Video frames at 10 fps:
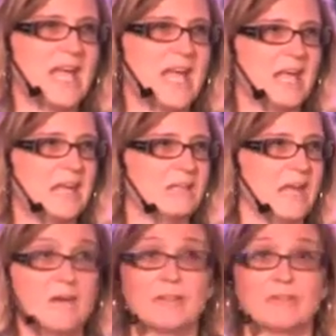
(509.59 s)
and
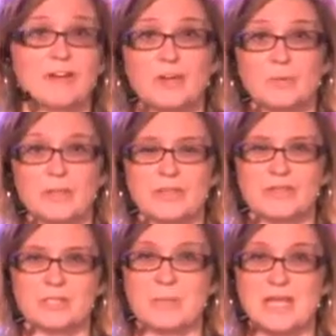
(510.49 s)
having fun with
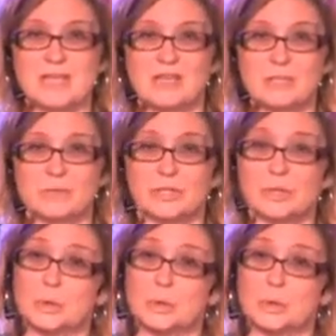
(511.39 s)
just making these really